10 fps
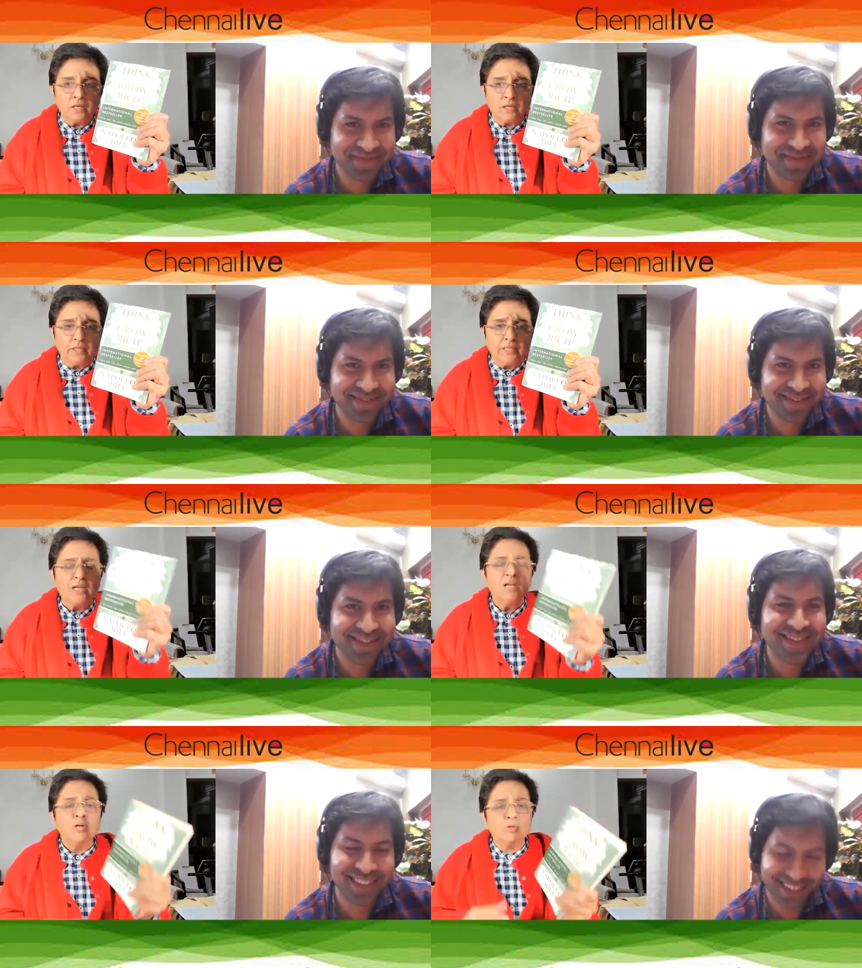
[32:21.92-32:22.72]
Speaker 1: these,
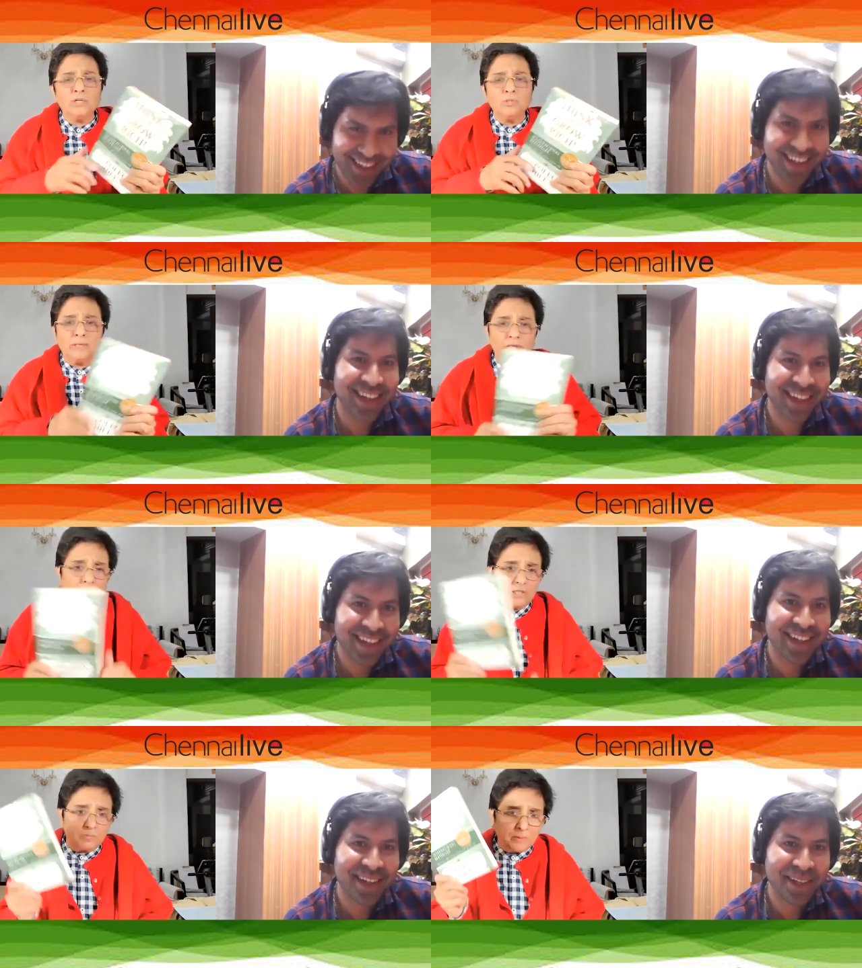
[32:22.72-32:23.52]
you see, you can
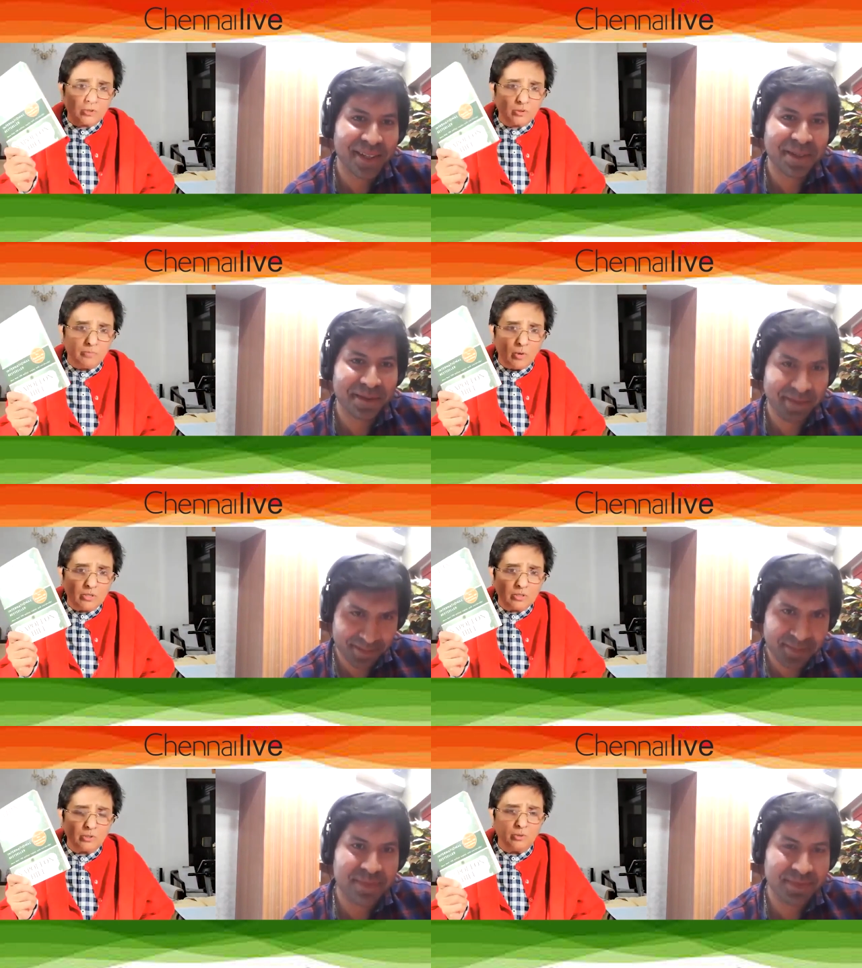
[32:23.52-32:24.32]
read spiritual
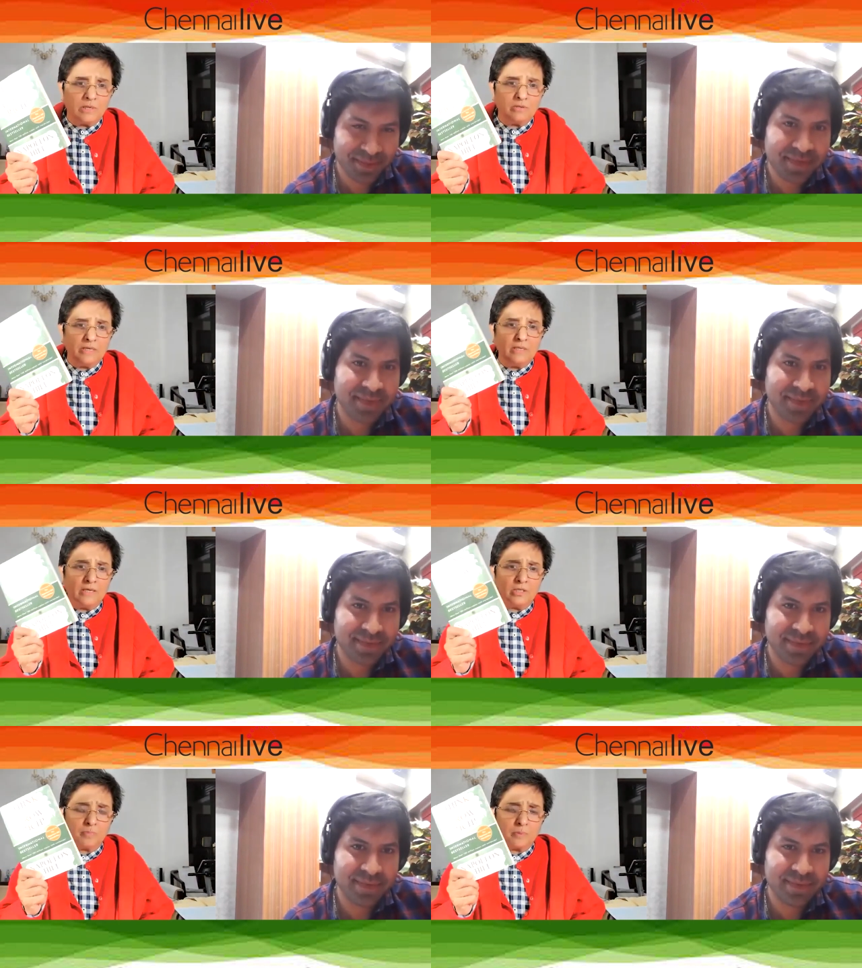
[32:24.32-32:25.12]
books, you can read
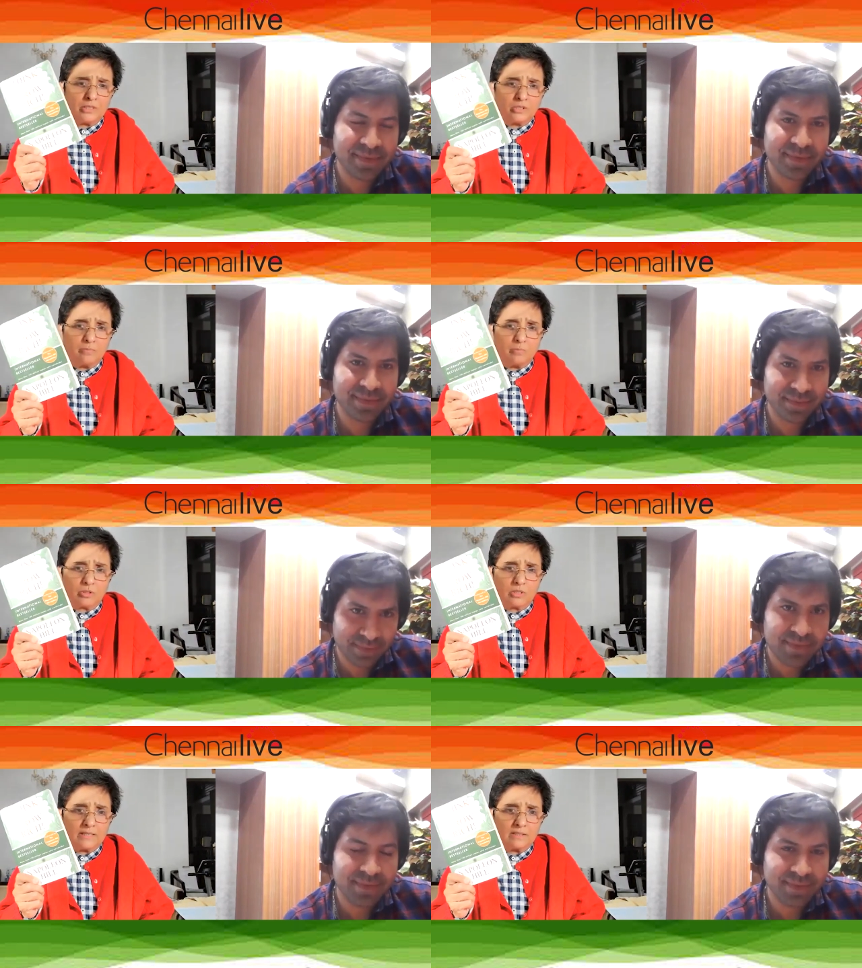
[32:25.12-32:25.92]
inspirational
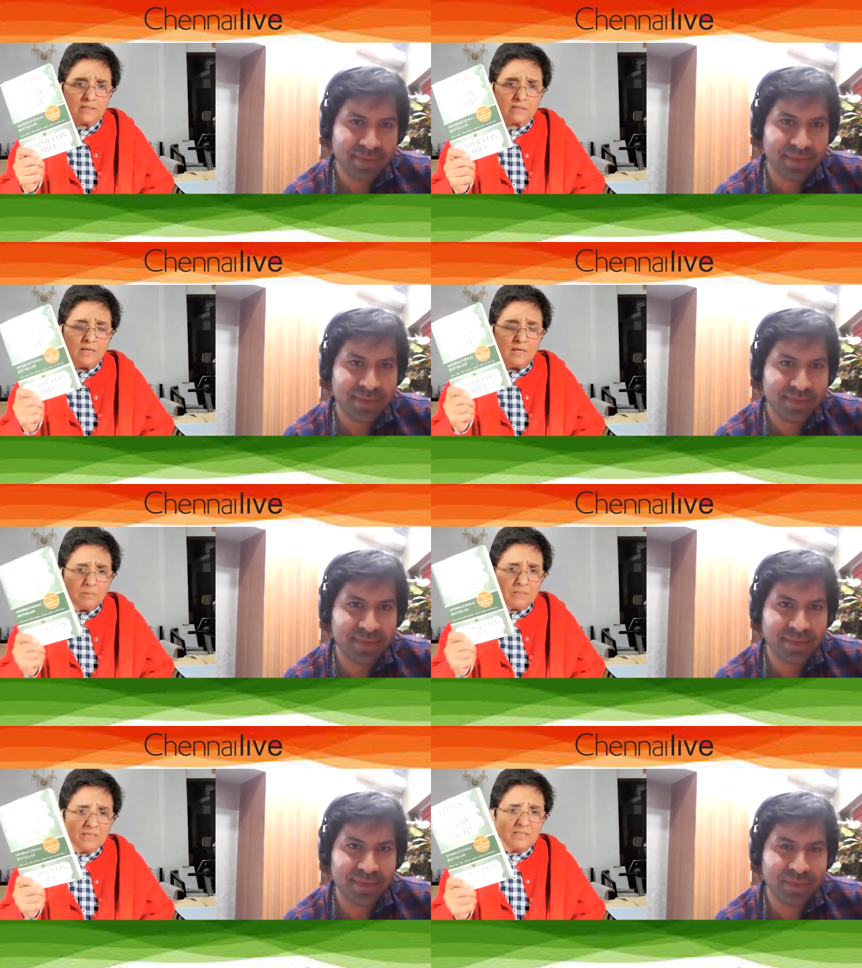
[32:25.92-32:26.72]
books like these,
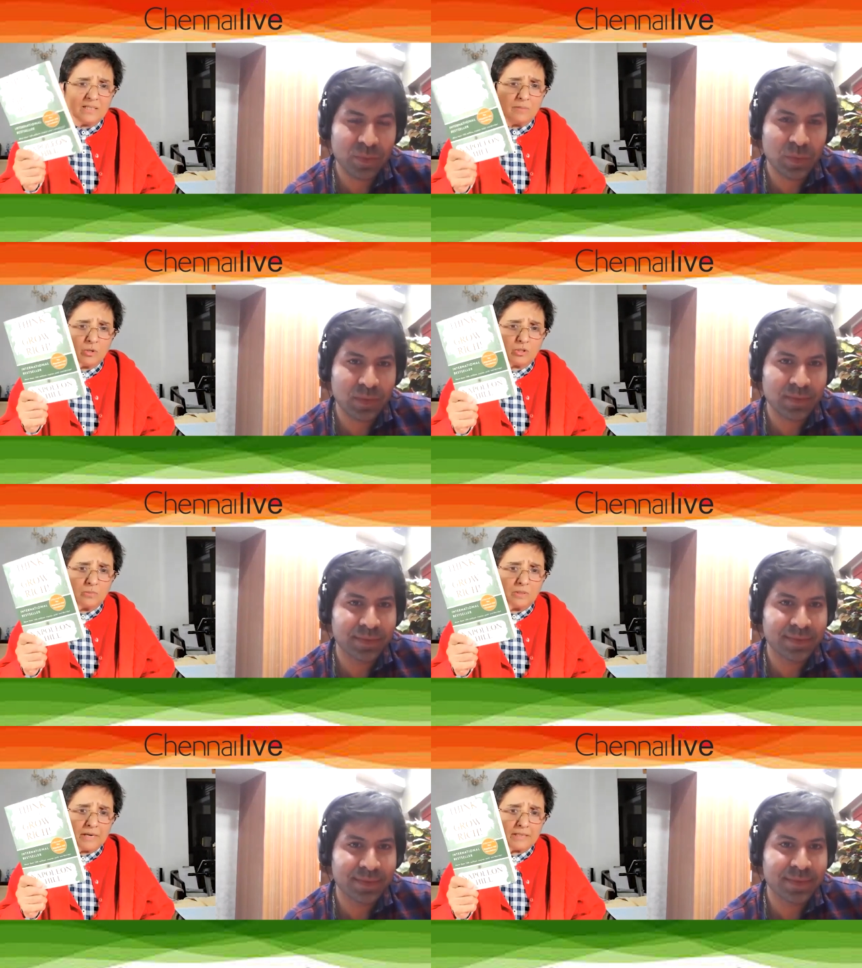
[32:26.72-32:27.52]
but these are the books to
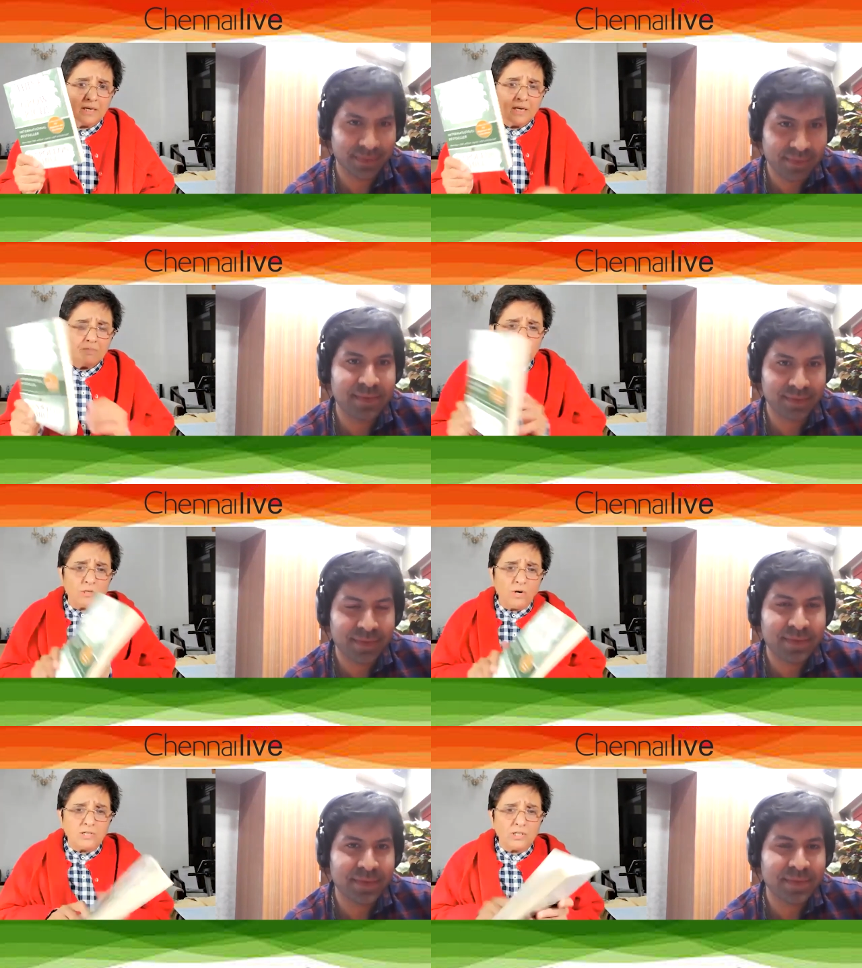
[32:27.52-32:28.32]
be read, but
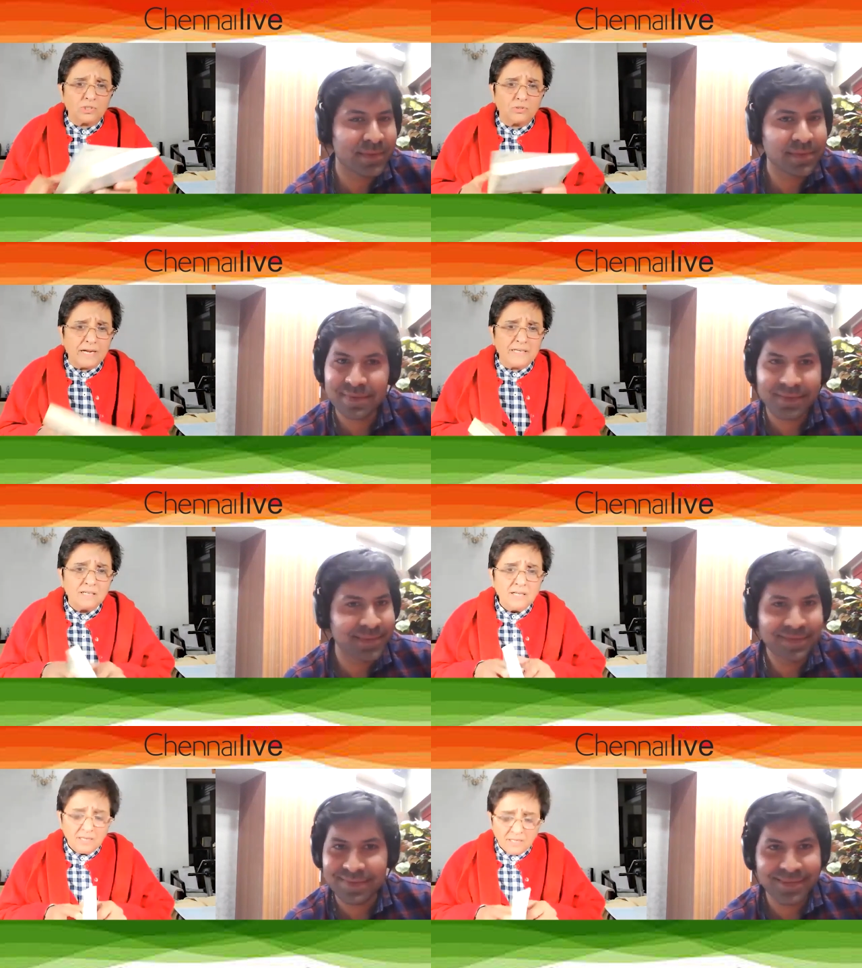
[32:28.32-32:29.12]
not just read,
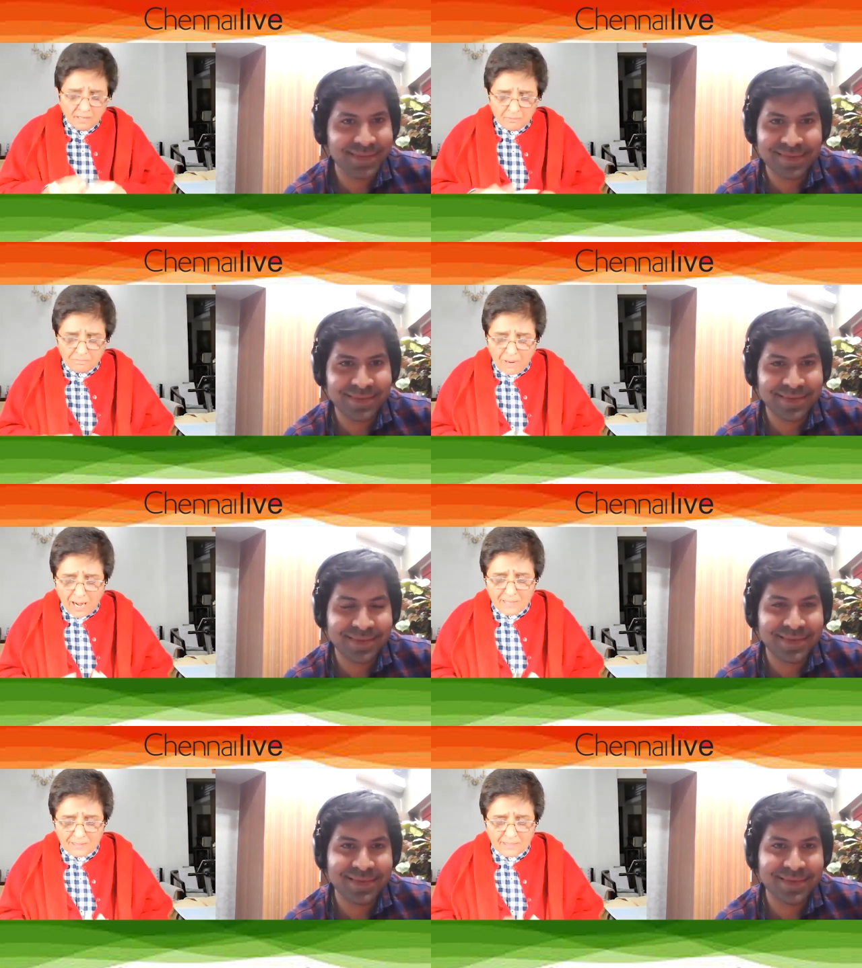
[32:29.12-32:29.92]

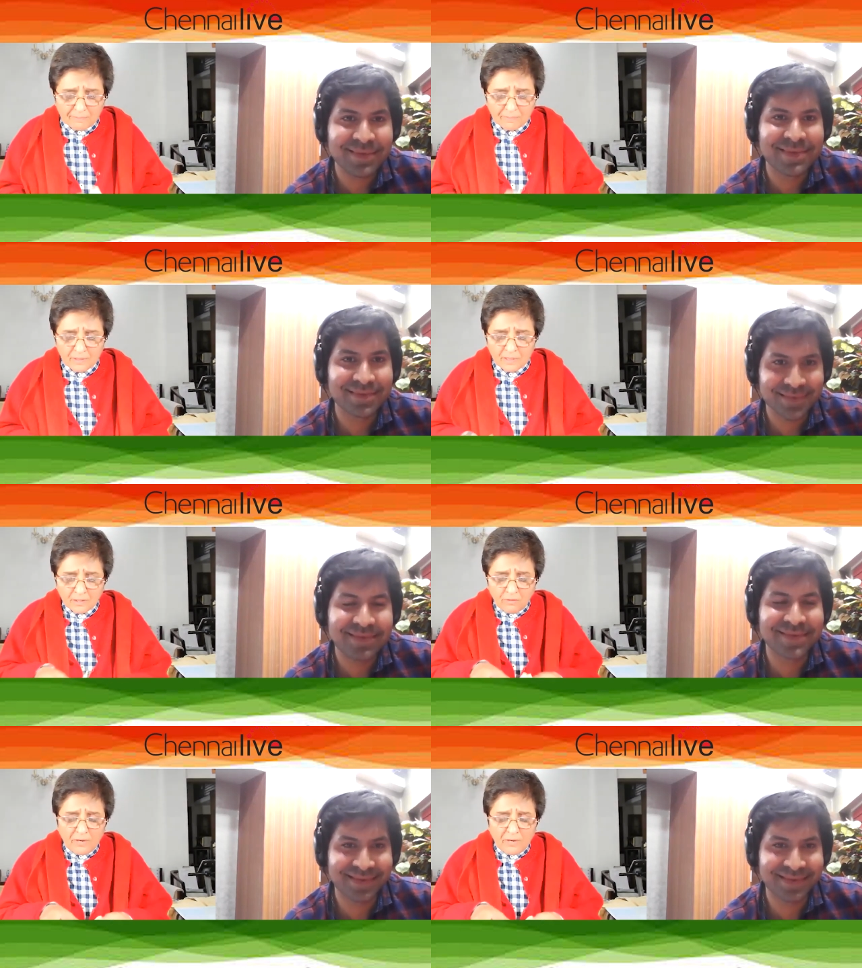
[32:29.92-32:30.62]
mark them the